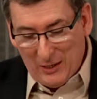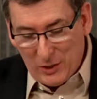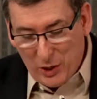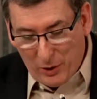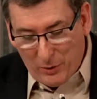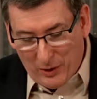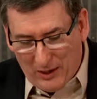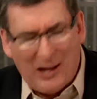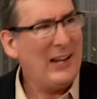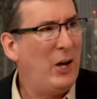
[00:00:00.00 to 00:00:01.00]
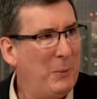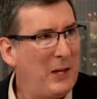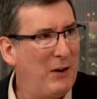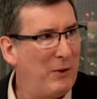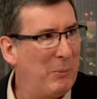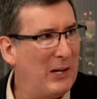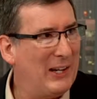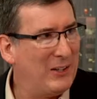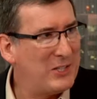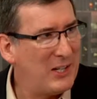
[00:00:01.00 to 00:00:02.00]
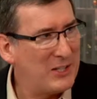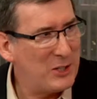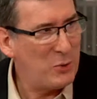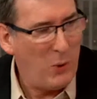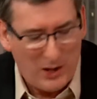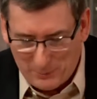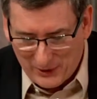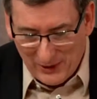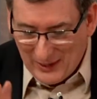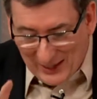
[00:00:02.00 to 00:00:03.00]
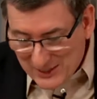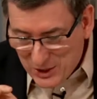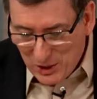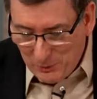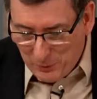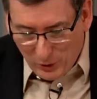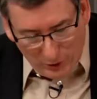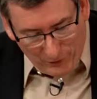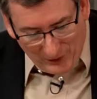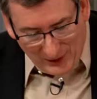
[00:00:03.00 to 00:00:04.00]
So I hope that everybody else does as well. But it's so beautifully.